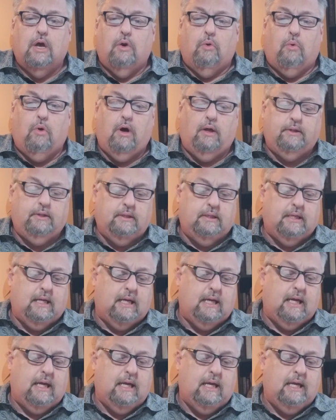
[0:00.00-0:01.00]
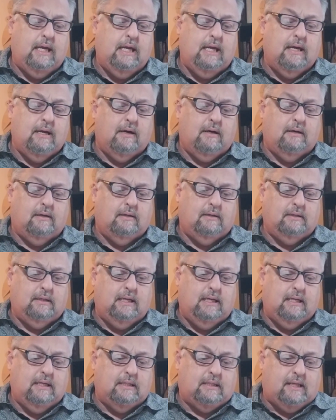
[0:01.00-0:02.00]
One day he hung
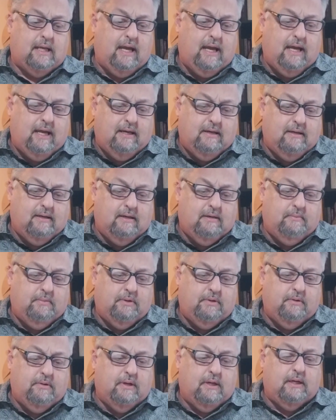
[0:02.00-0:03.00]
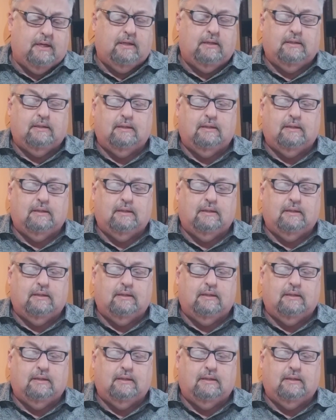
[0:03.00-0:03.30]
his hammer up.